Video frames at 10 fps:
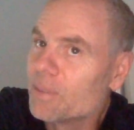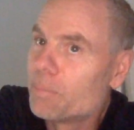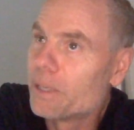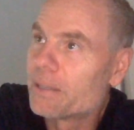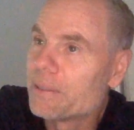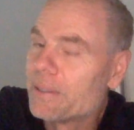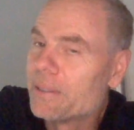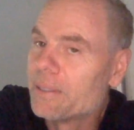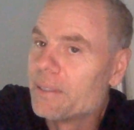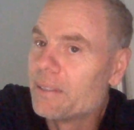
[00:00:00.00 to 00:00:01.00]
But
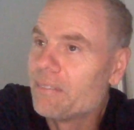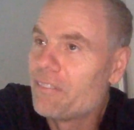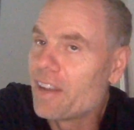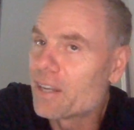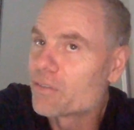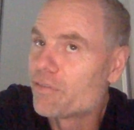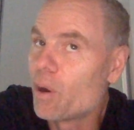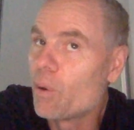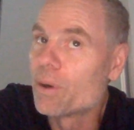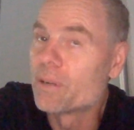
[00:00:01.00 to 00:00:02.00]
fast
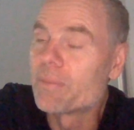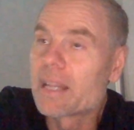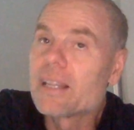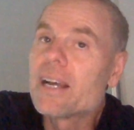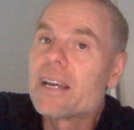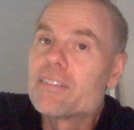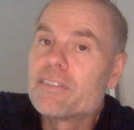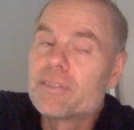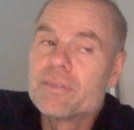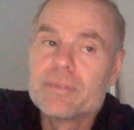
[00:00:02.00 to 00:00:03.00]
forward in my life,
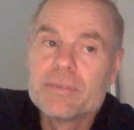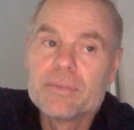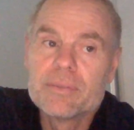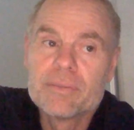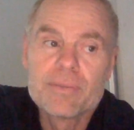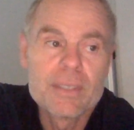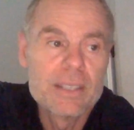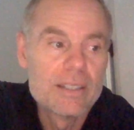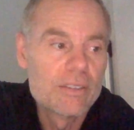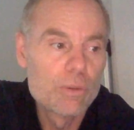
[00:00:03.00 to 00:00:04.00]

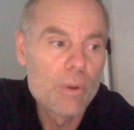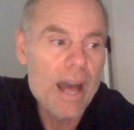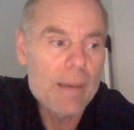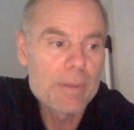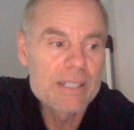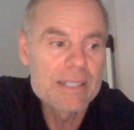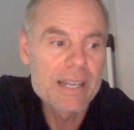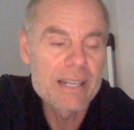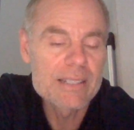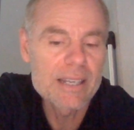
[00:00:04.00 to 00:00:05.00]
through
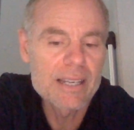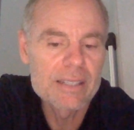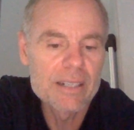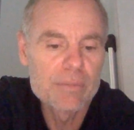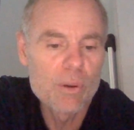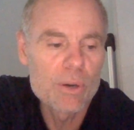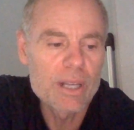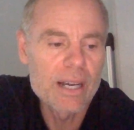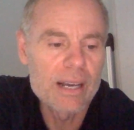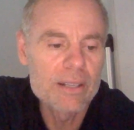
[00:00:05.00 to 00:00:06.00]
happenstance, I ended up going
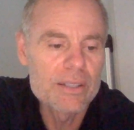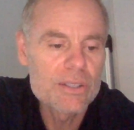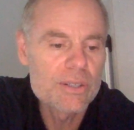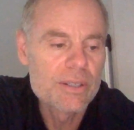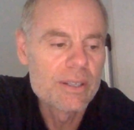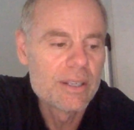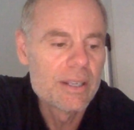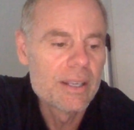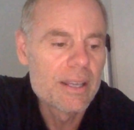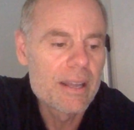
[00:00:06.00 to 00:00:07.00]
to college,
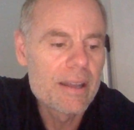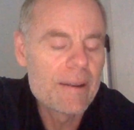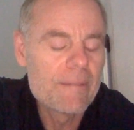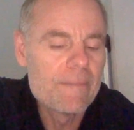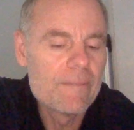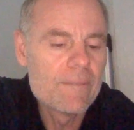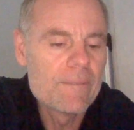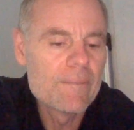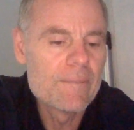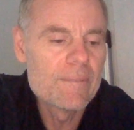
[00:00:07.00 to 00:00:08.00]
and
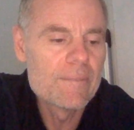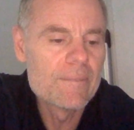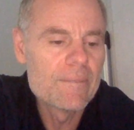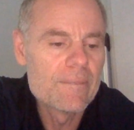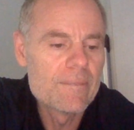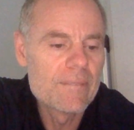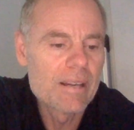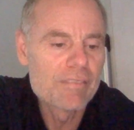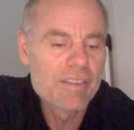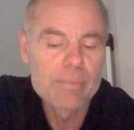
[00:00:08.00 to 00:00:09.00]

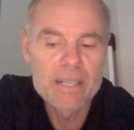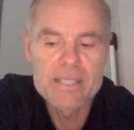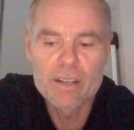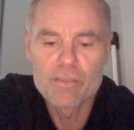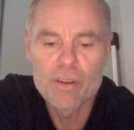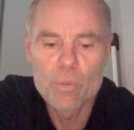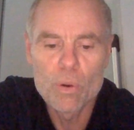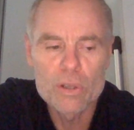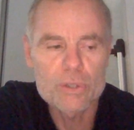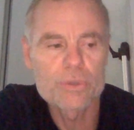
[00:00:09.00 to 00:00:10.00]
I found myself on
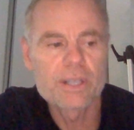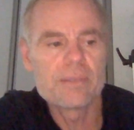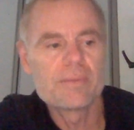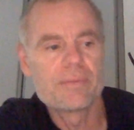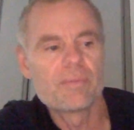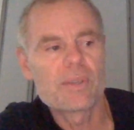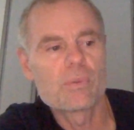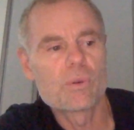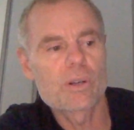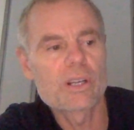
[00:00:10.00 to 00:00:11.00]
Wall Street
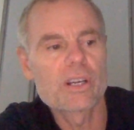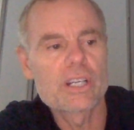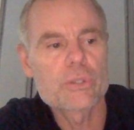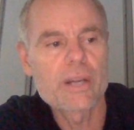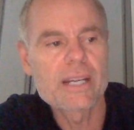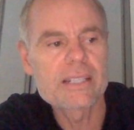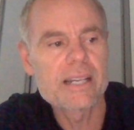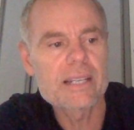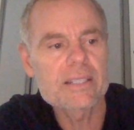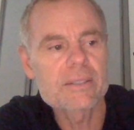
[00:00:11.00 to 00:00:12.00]
working on a trading
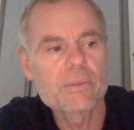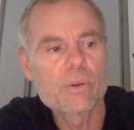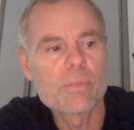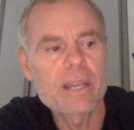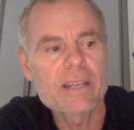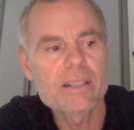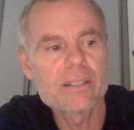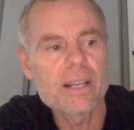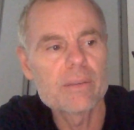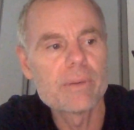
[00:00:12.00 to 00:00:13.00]
desk. We were making a
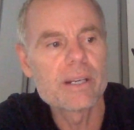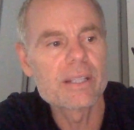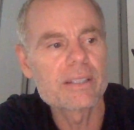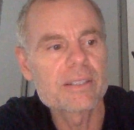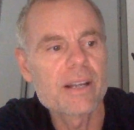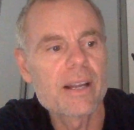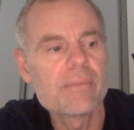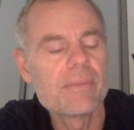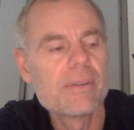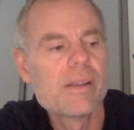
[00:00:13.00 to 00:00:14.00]
lot of money at the time,